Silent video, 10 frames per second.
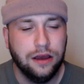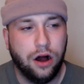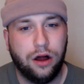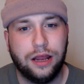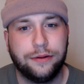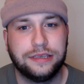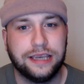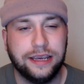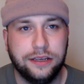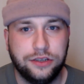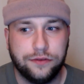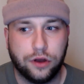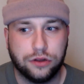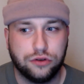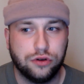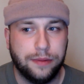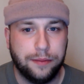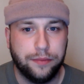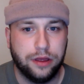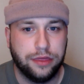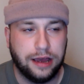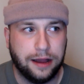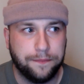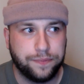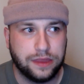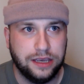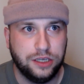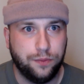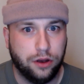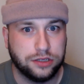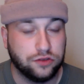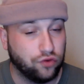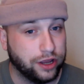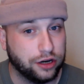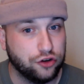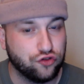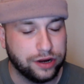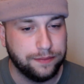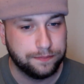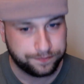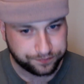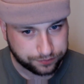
All I would say is you've got to remember that esports is running on a dream.